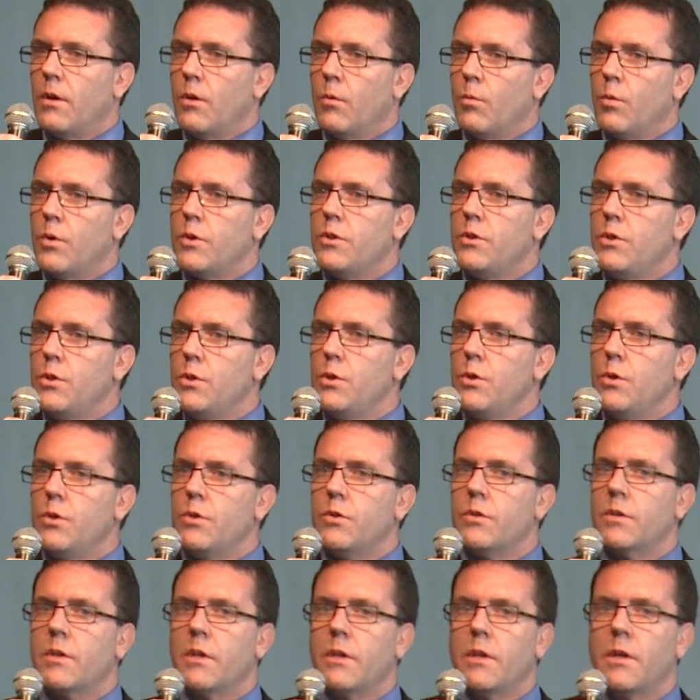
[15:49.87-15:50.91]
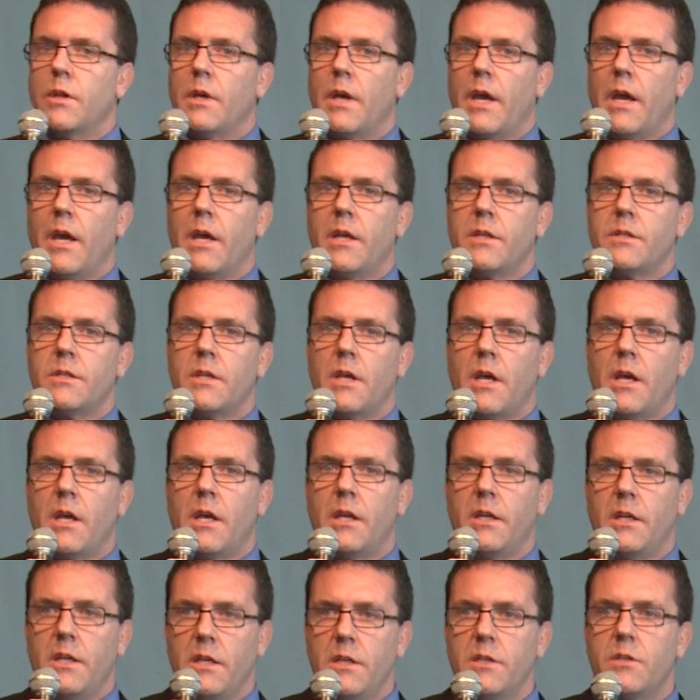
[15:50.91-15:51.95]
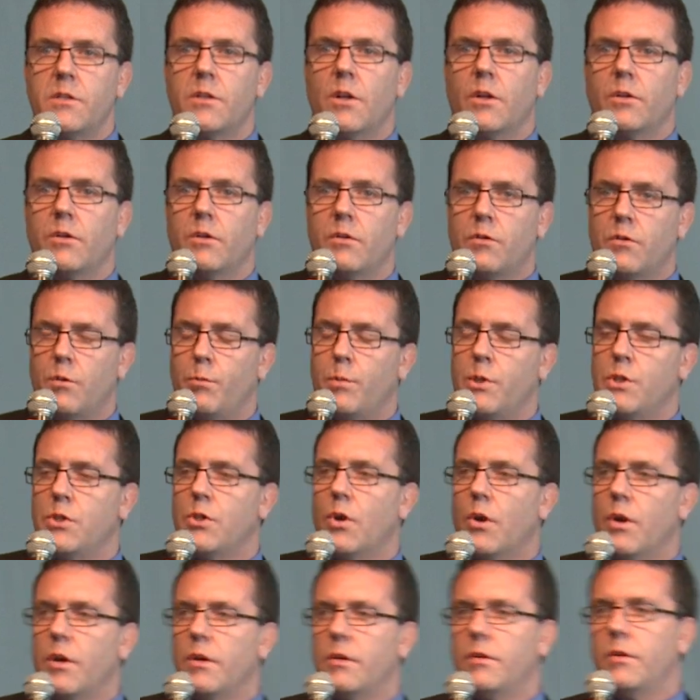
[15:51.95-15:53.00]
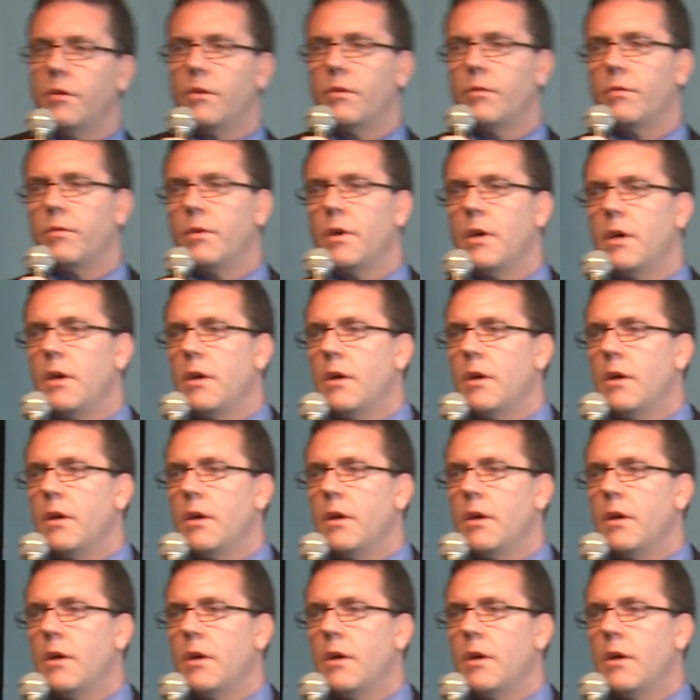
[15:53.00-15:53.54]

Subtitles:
was used as an insult, as a pejorative,